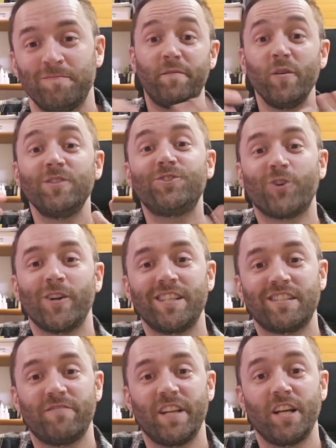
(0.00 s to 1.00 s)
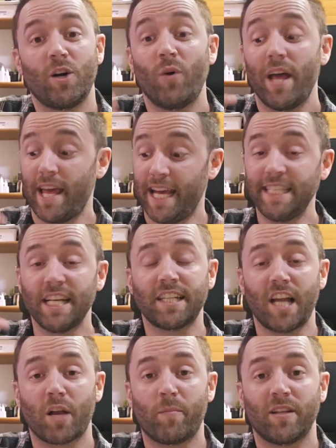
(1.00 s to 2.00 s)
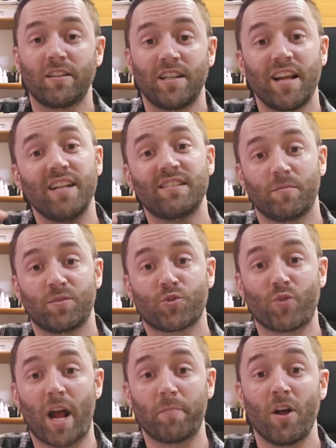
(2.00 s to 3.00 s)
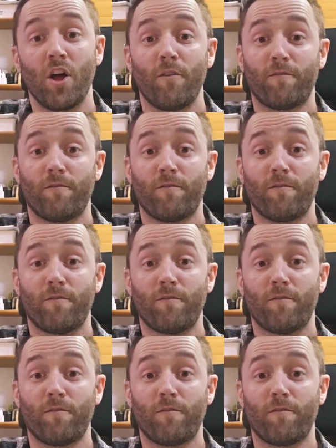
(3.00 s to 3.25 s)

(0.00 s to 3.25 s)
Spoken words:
If you enjoyed this video, hit that like button and subscribe